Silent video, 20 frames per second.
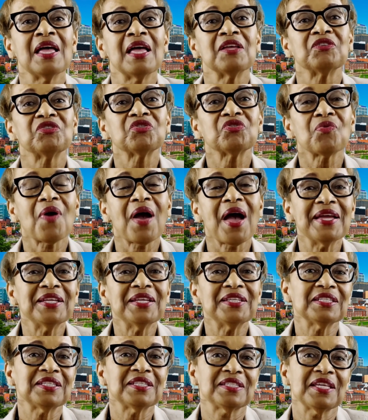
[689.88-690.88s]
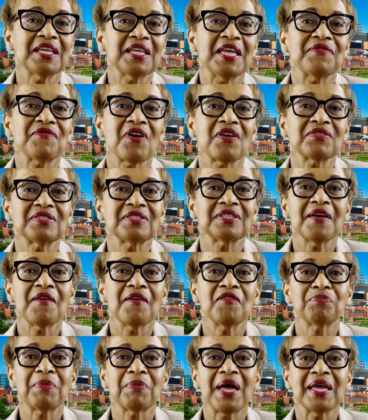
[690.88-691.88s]
Trying to save
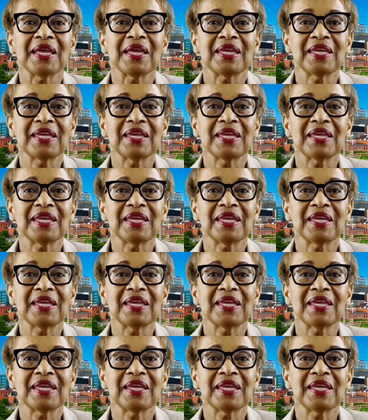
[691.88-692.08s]
ourselves by